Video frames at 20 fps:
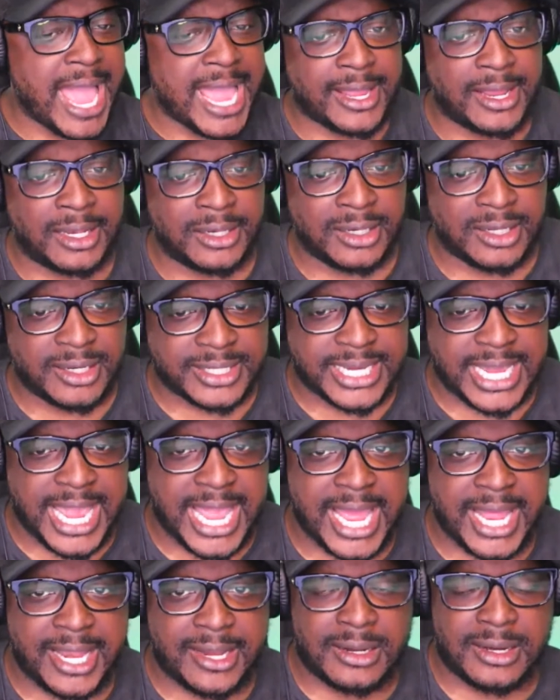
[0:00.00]
and look
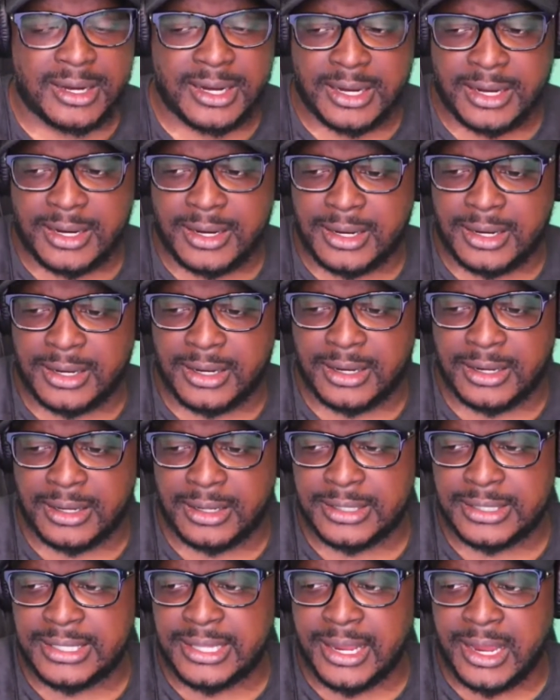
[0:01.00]
at
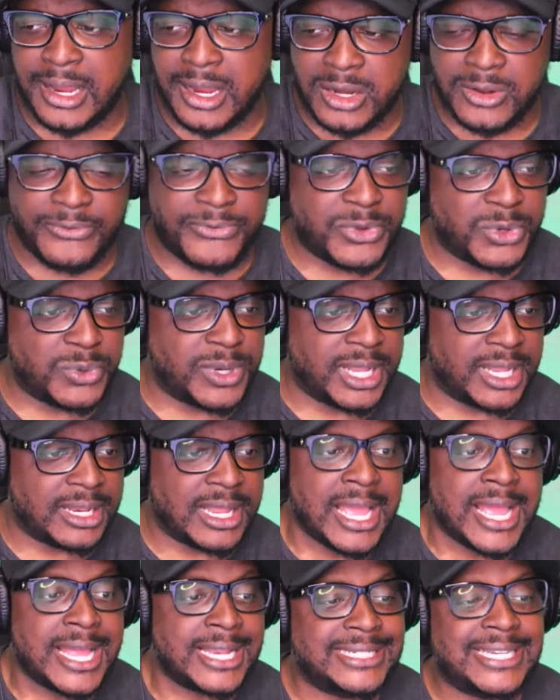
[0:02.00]
the interview that
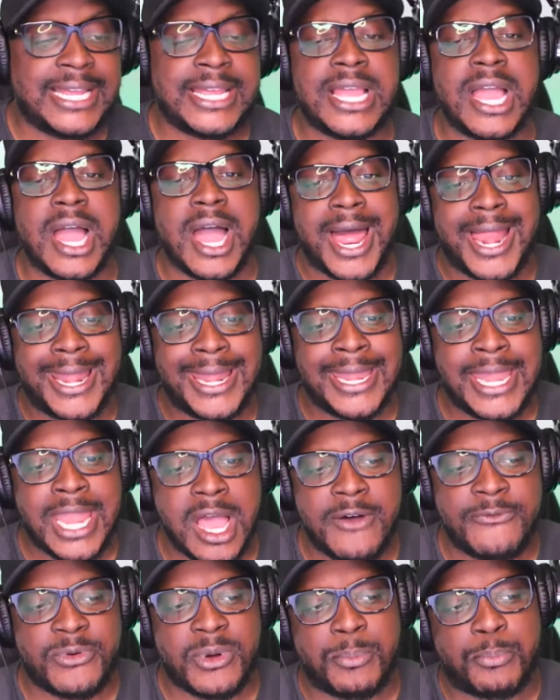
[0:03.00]
Deion
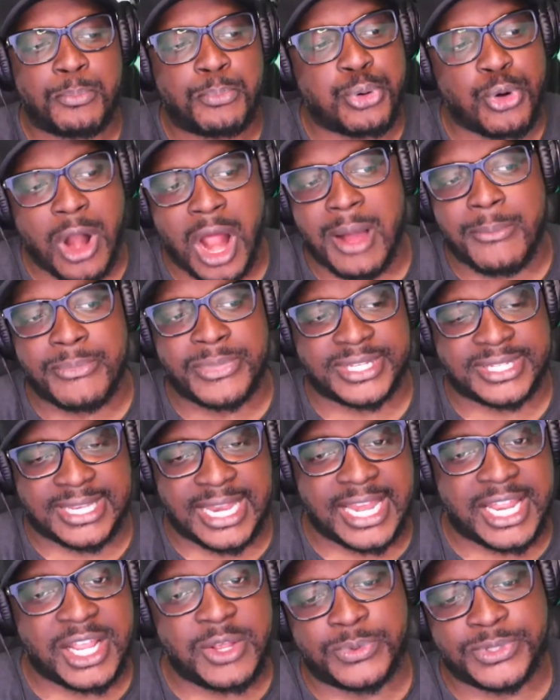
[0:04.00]
never promised
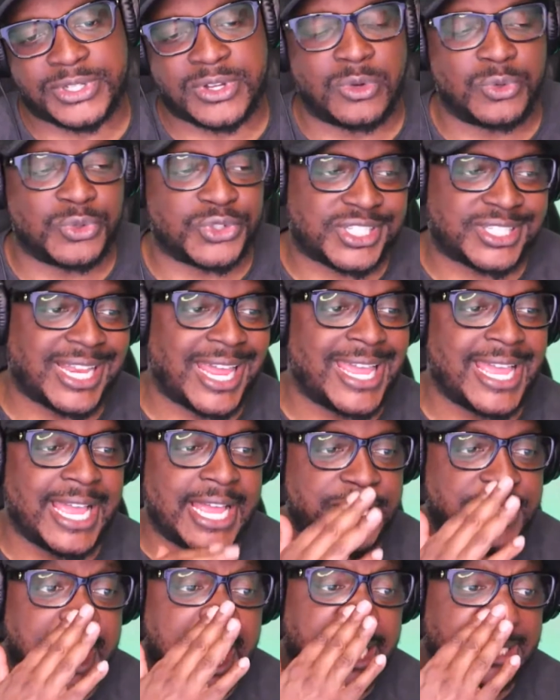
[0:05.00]
that he was going to stay at
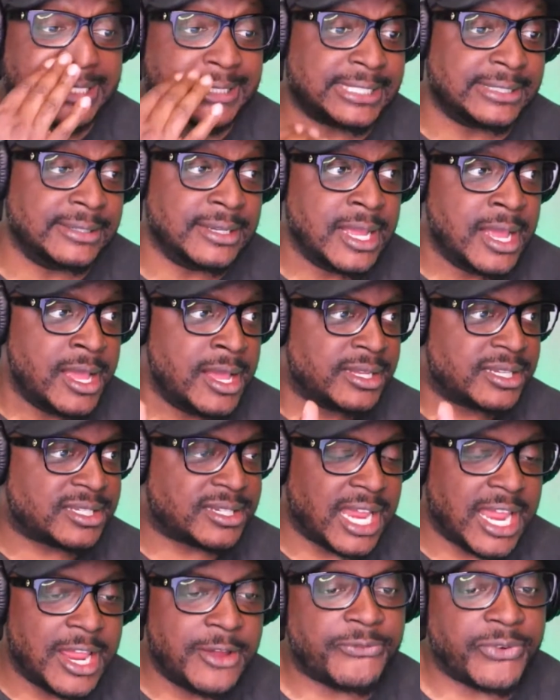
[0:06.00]
Jackson
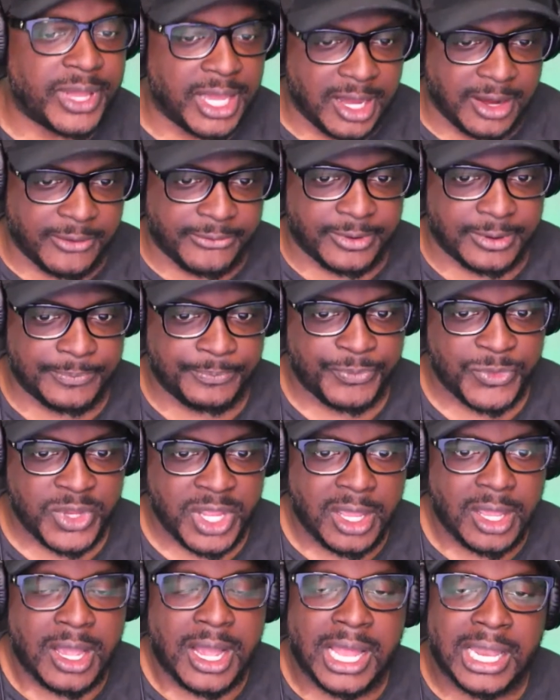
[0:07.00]
State forever.
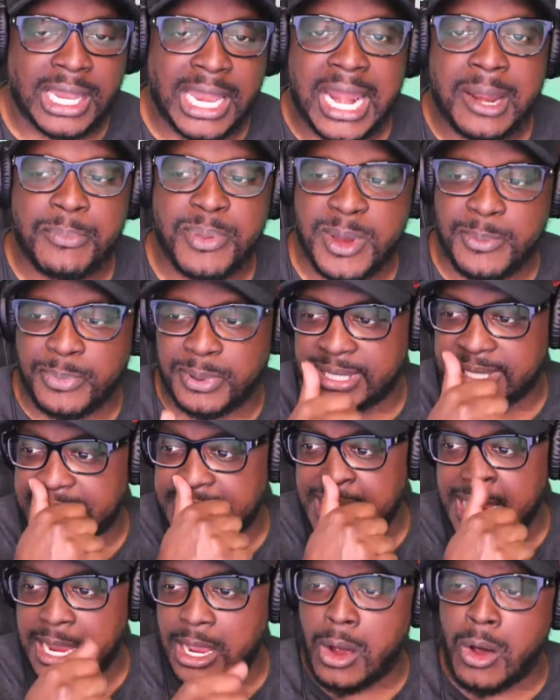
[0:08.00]
A lot of people are
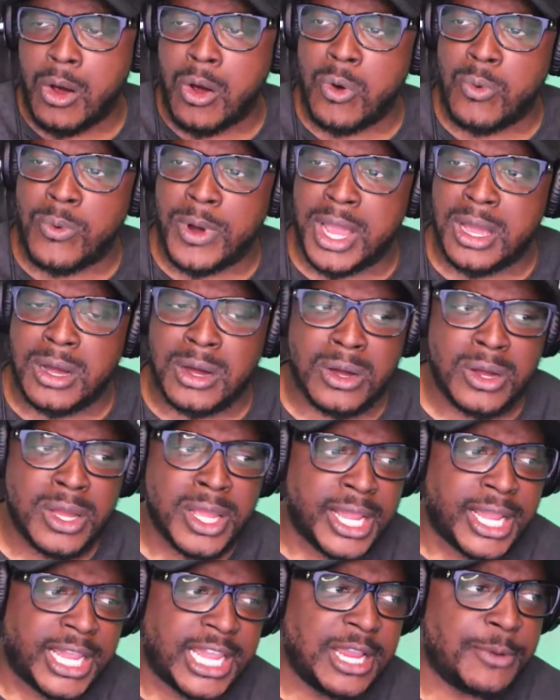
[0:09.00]
saying, oh, well,
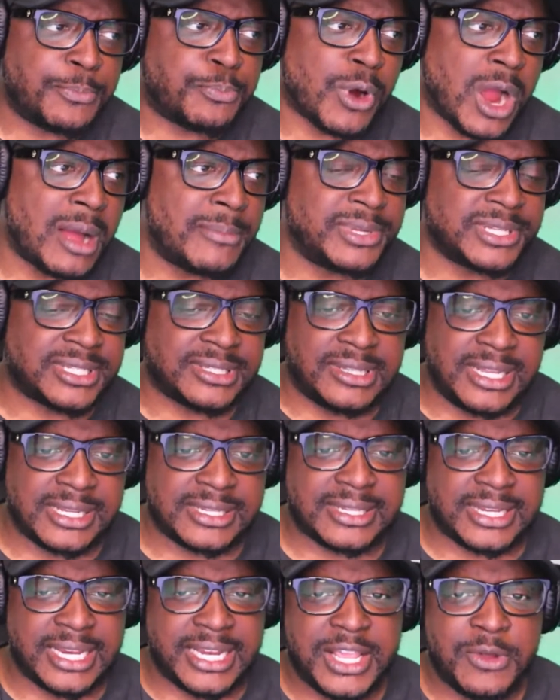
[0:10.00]
he promised
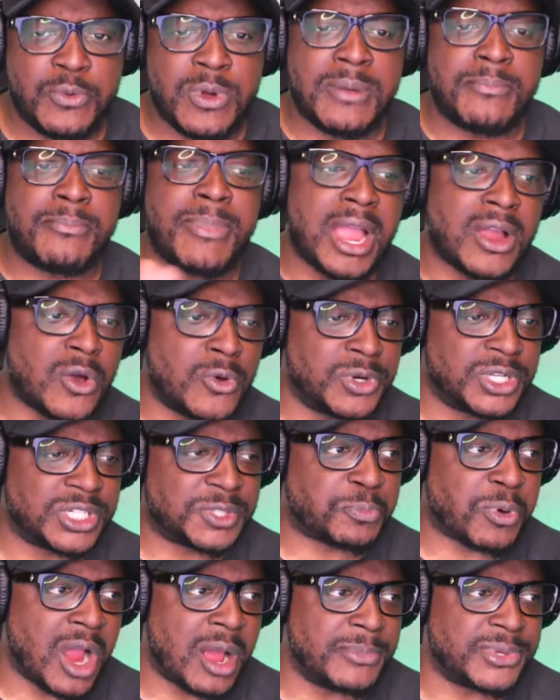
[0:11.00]
this and he went back on his
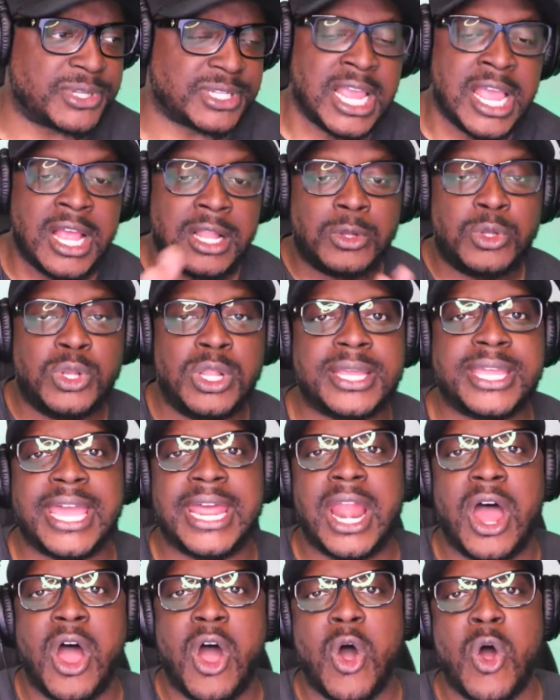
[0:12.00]
promise. Look
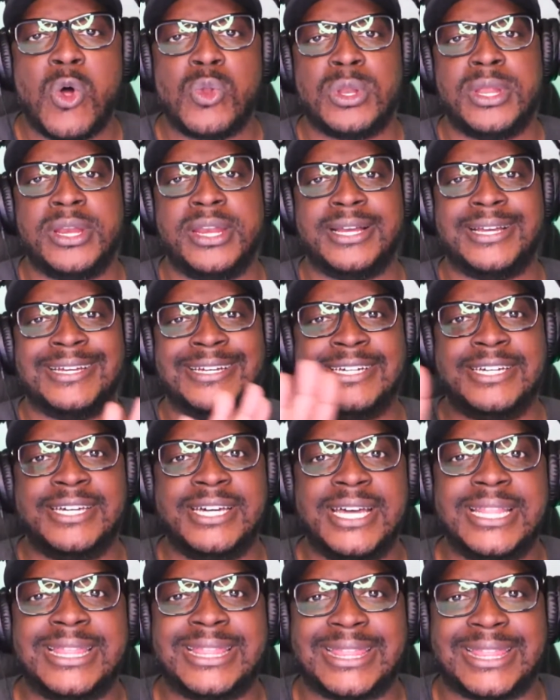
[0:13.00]
at all of the
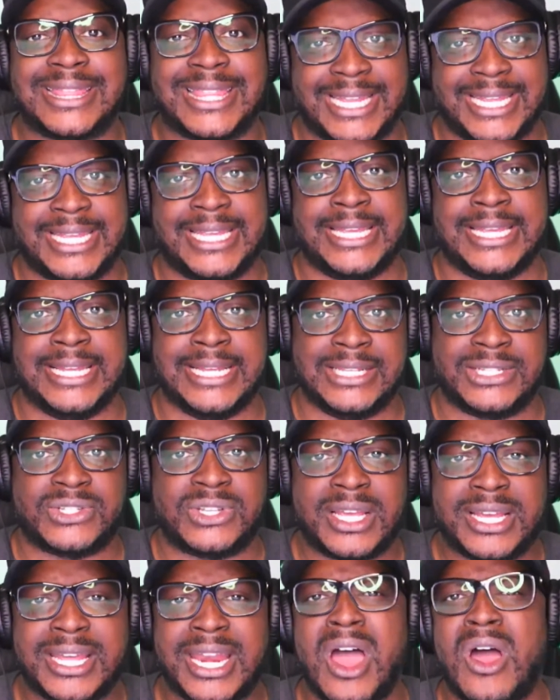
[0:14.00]
good things.
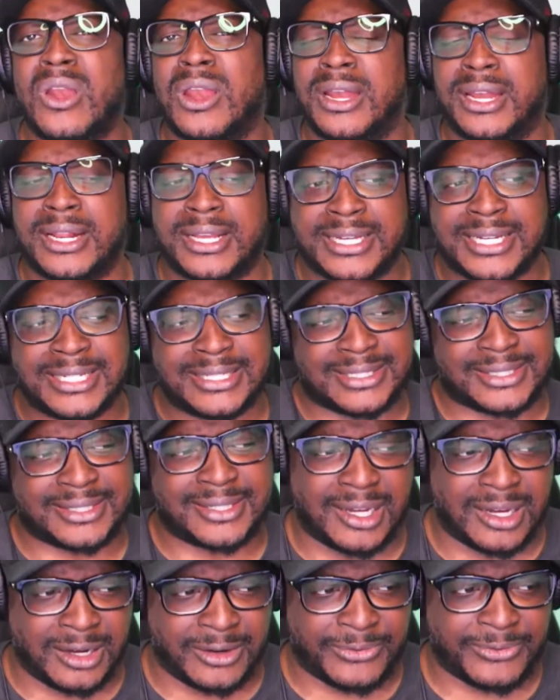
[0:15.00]
Look at all of the good
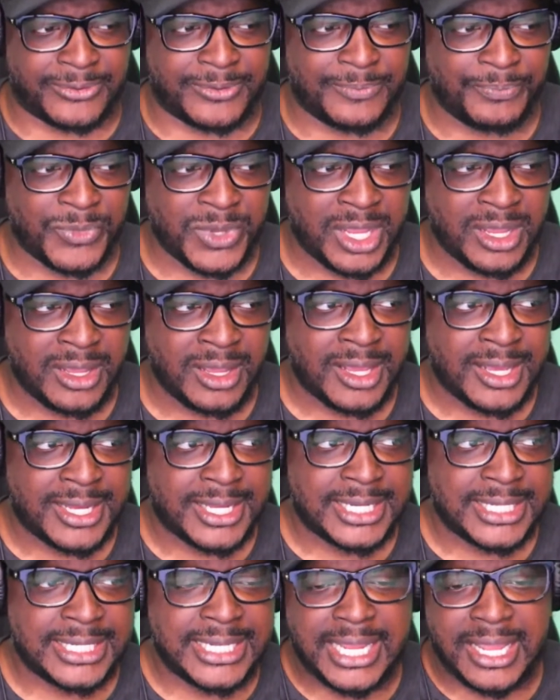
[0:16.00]
stuff
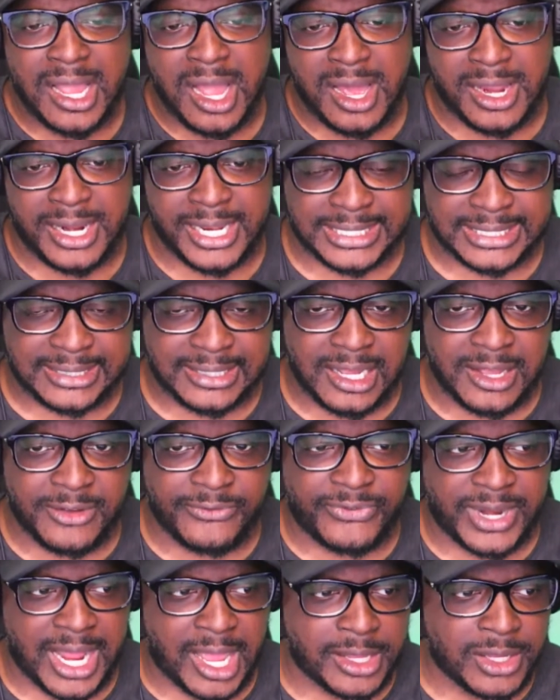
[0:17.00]
Deion has done
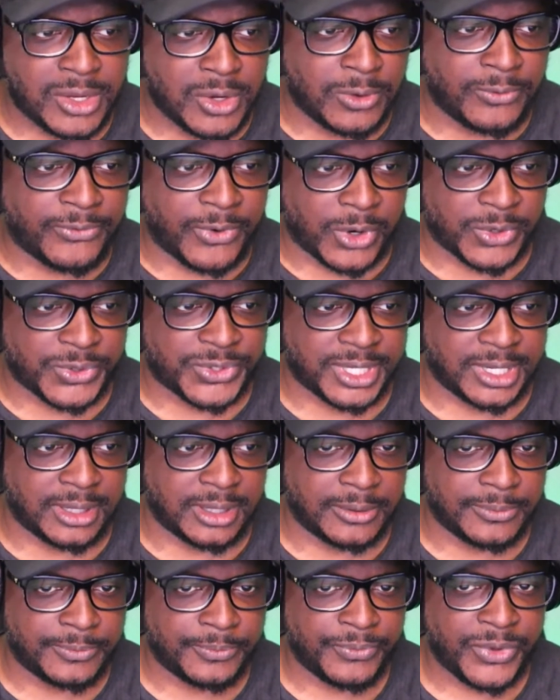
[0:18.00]
for that university.
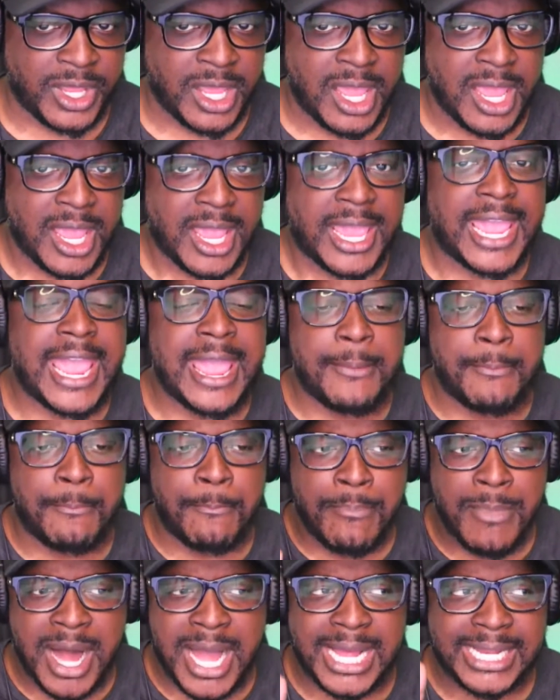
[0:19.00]
And
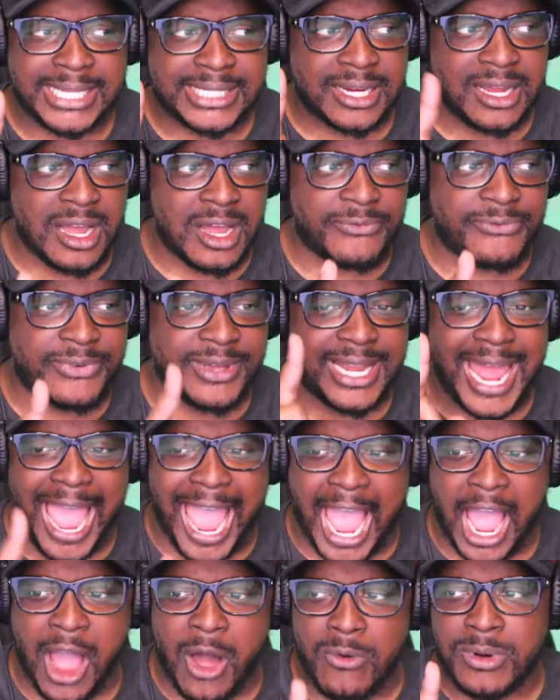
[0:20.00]
much of it
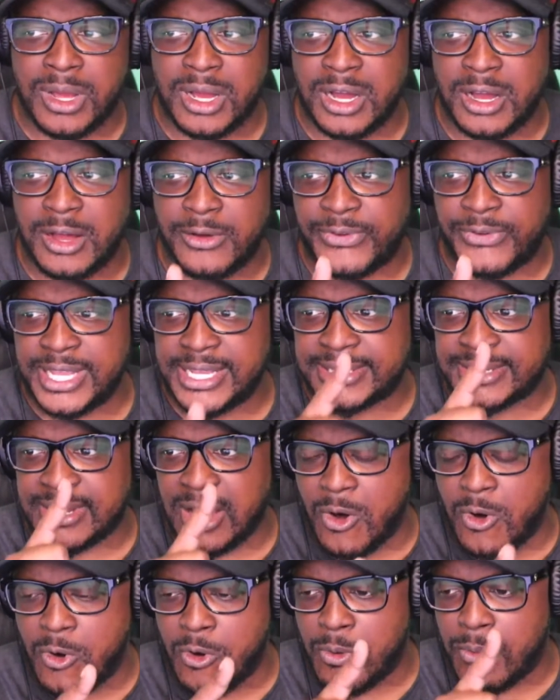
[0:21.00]
out of his
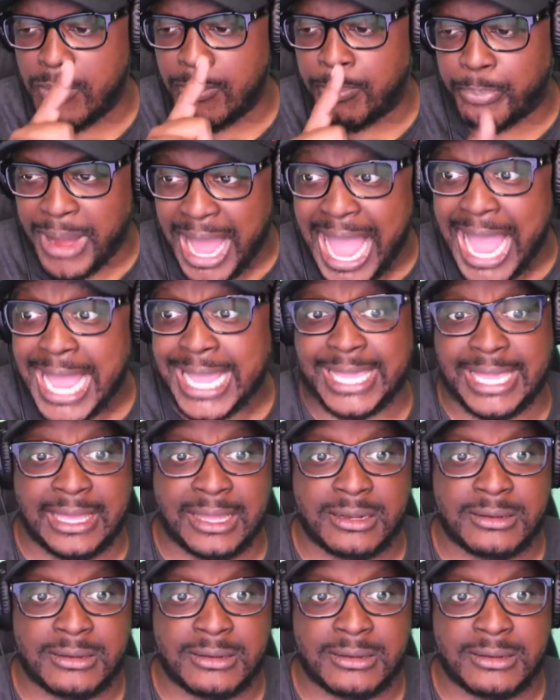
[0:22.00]
own pocket.